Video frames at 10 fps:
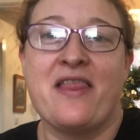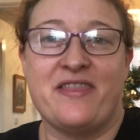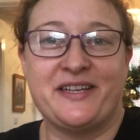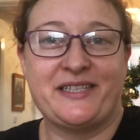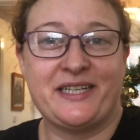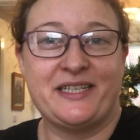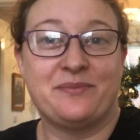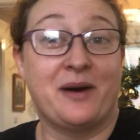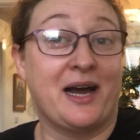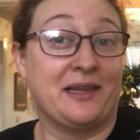This
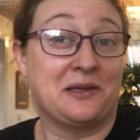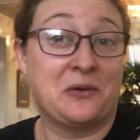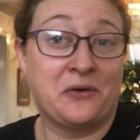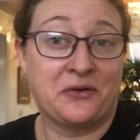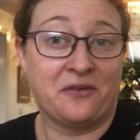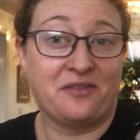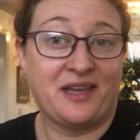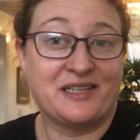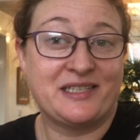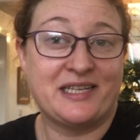is my little corner of
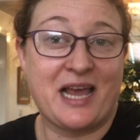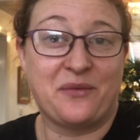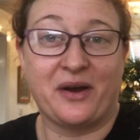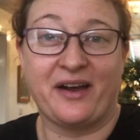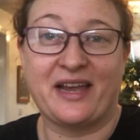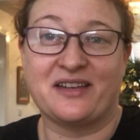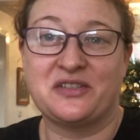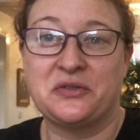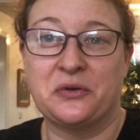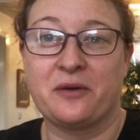the internet where I get
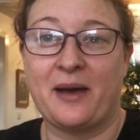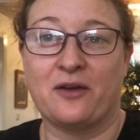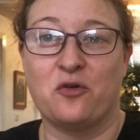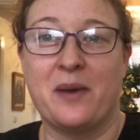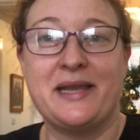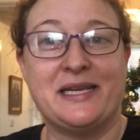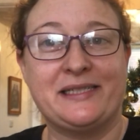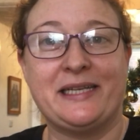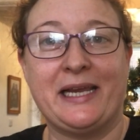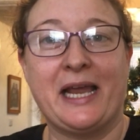to talk about all my
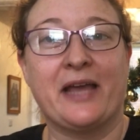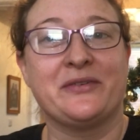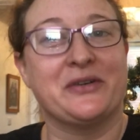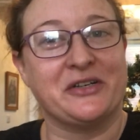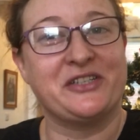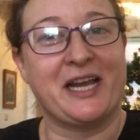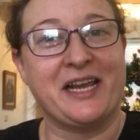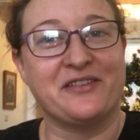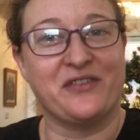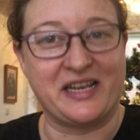knitting and
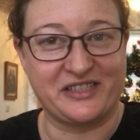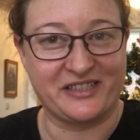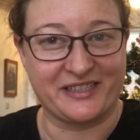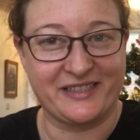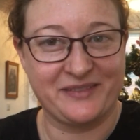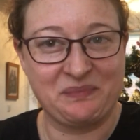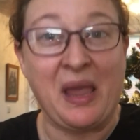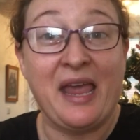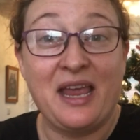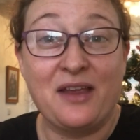crochet adventures.
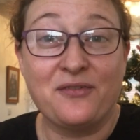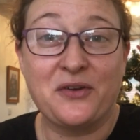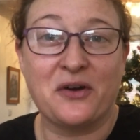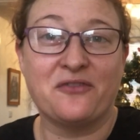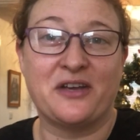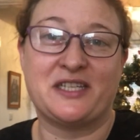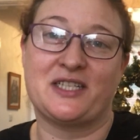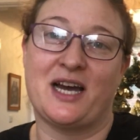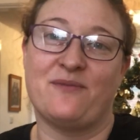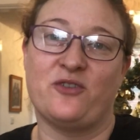If you're a
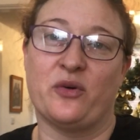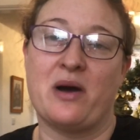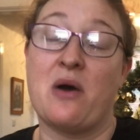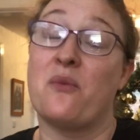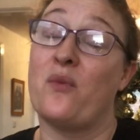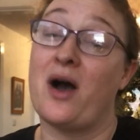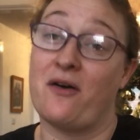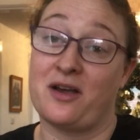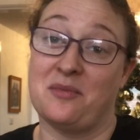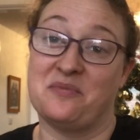first-time viewer,
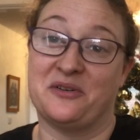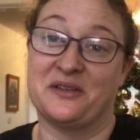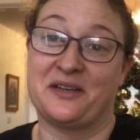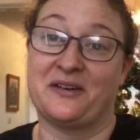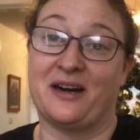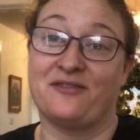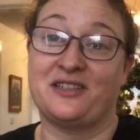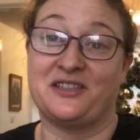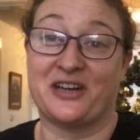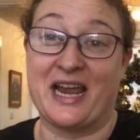welcome aboard the
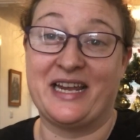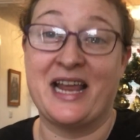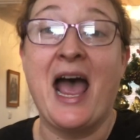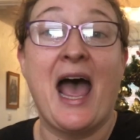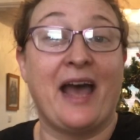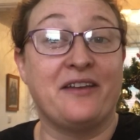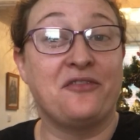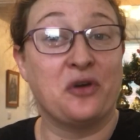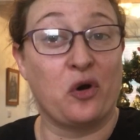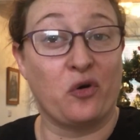crafty train. And
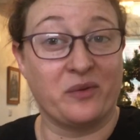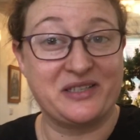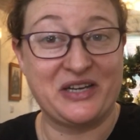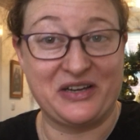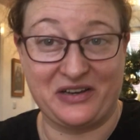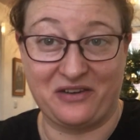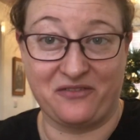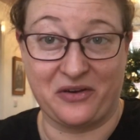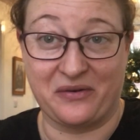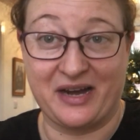if you're a returning
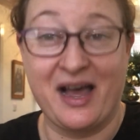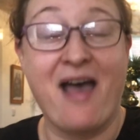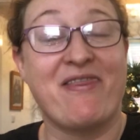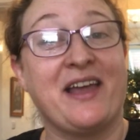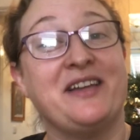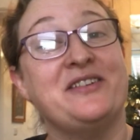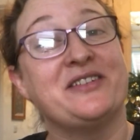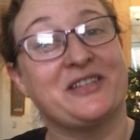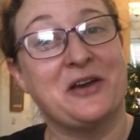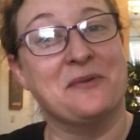viewer, thank you
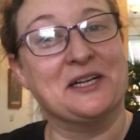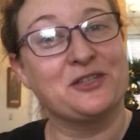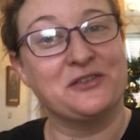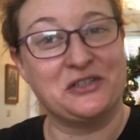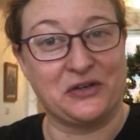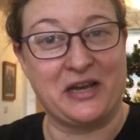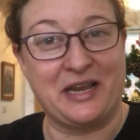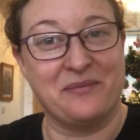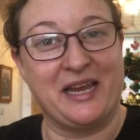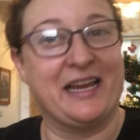so much for
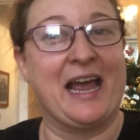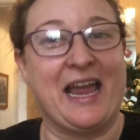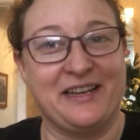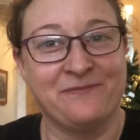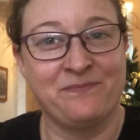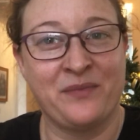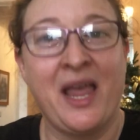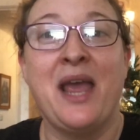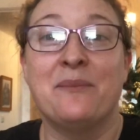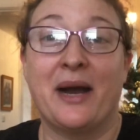joining me again.
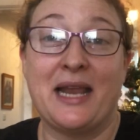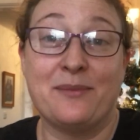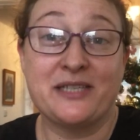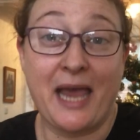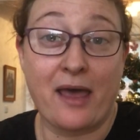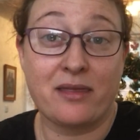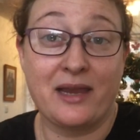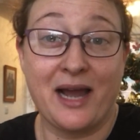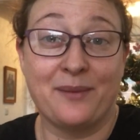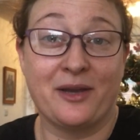My name's
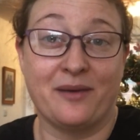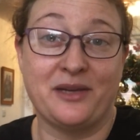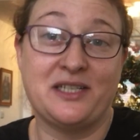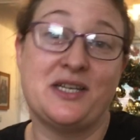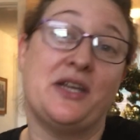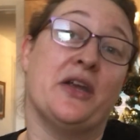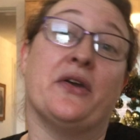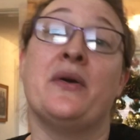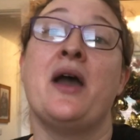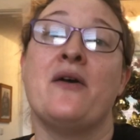Kathy. I'm coming to
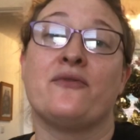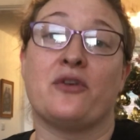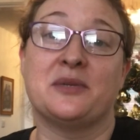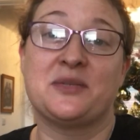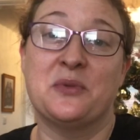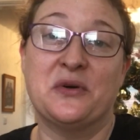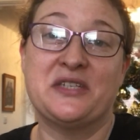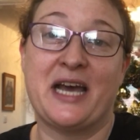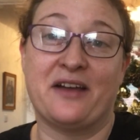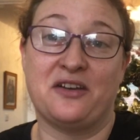you from a small
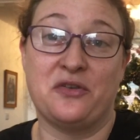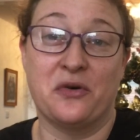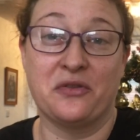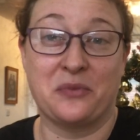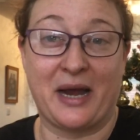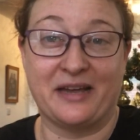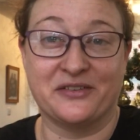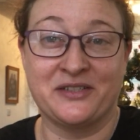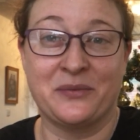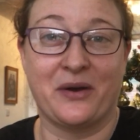town in North
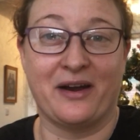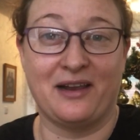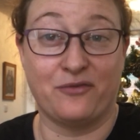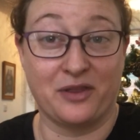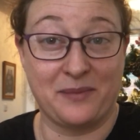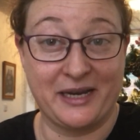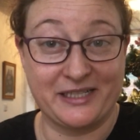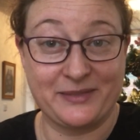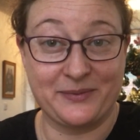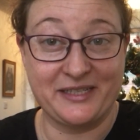Wales where I live with my
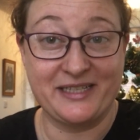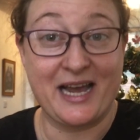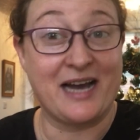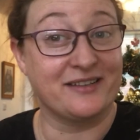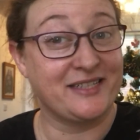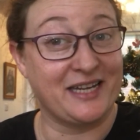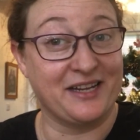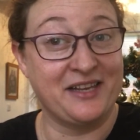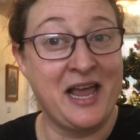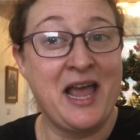husband, our
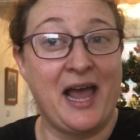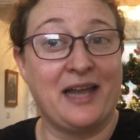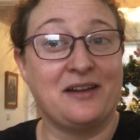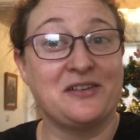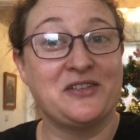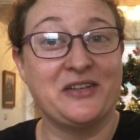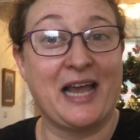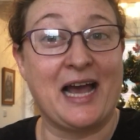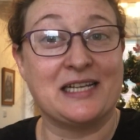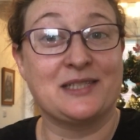son, and our two
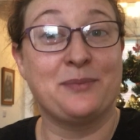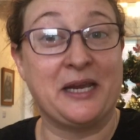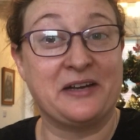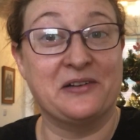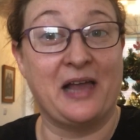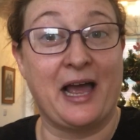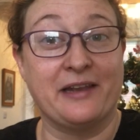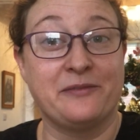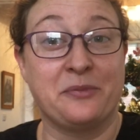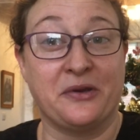cats, Pickle
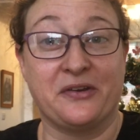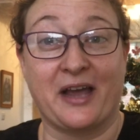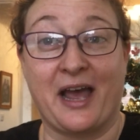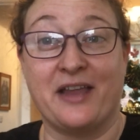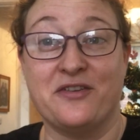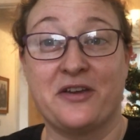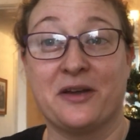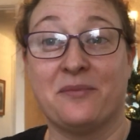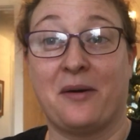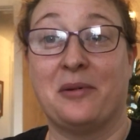and Pooka. And you
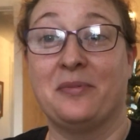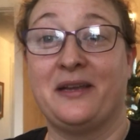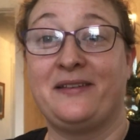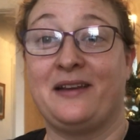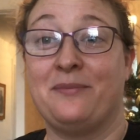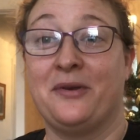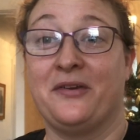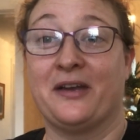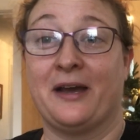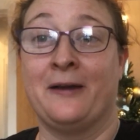can probably see
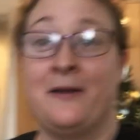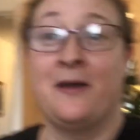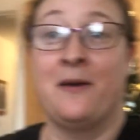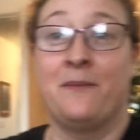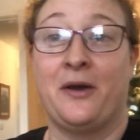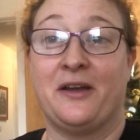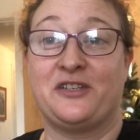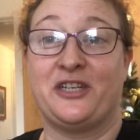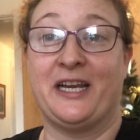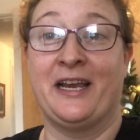Pooka
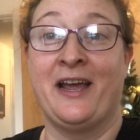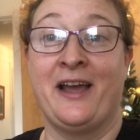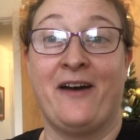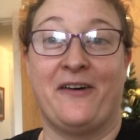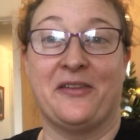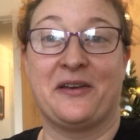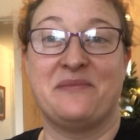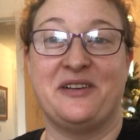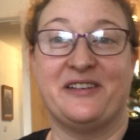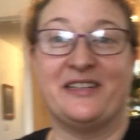perching on the
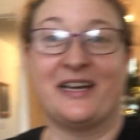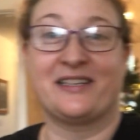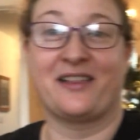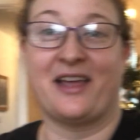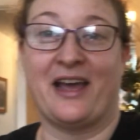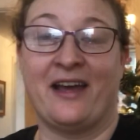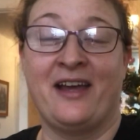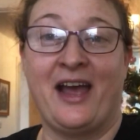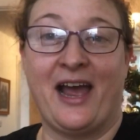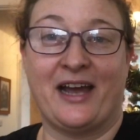computer desk there,
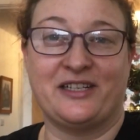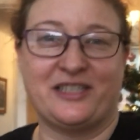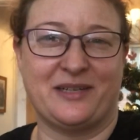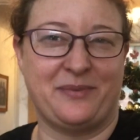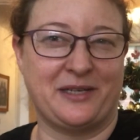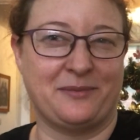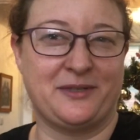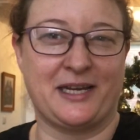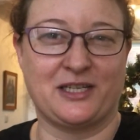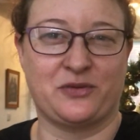and she's a bit
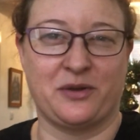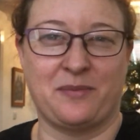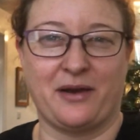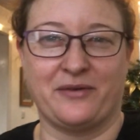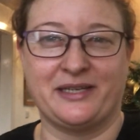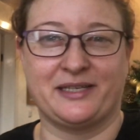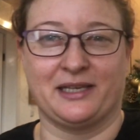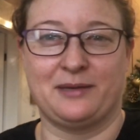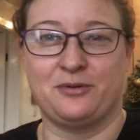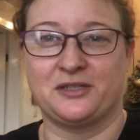obsessed with my
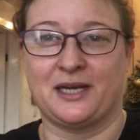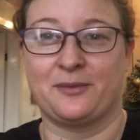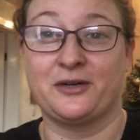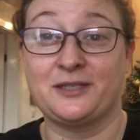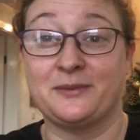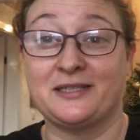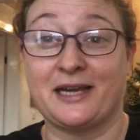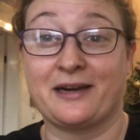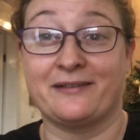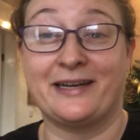recently put up Christmas
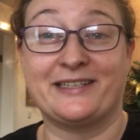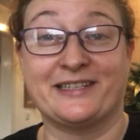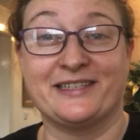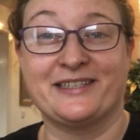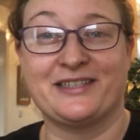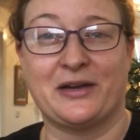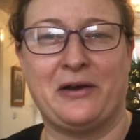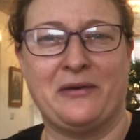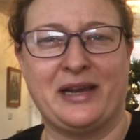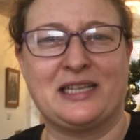decorations,
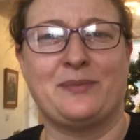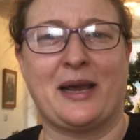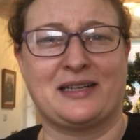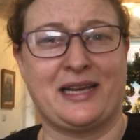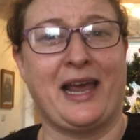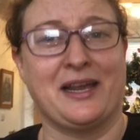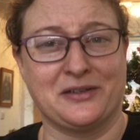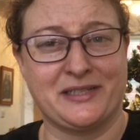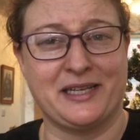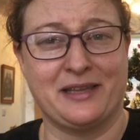so expect
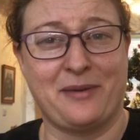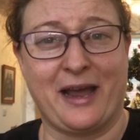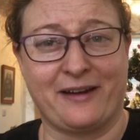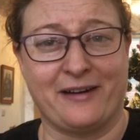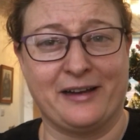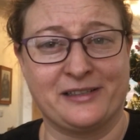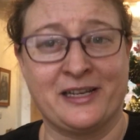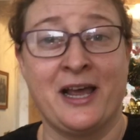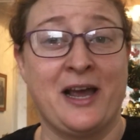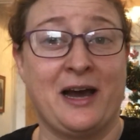chaos in the background.
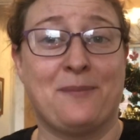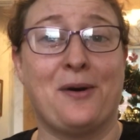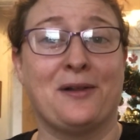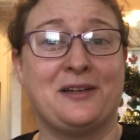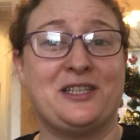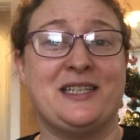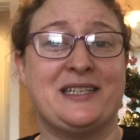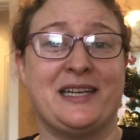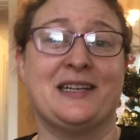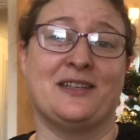
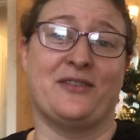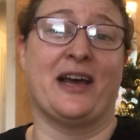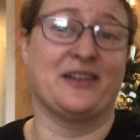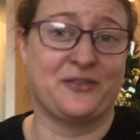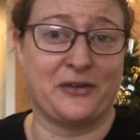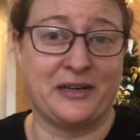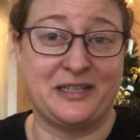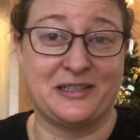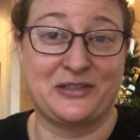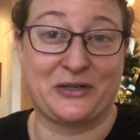Apologies in advance for
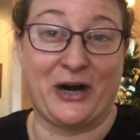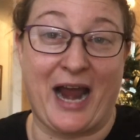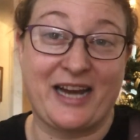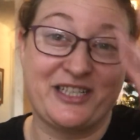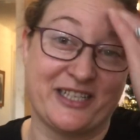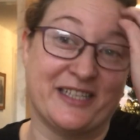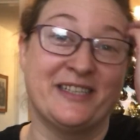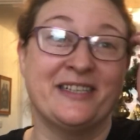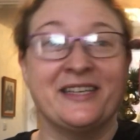any distraction.